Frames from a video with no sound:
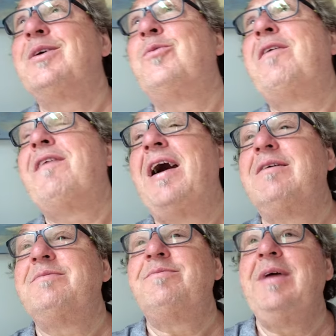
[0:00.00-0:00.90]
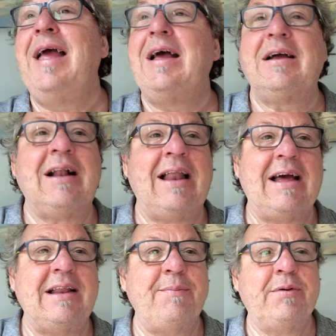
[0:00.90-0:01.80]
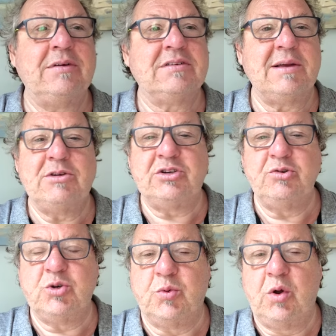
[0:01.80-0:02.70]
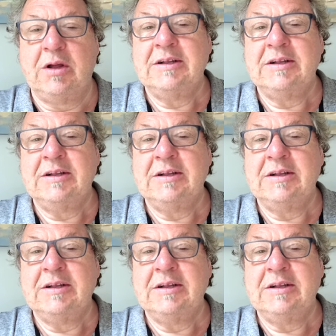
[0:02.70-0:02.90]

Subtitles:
Weather, yeah, cloudy, same as usual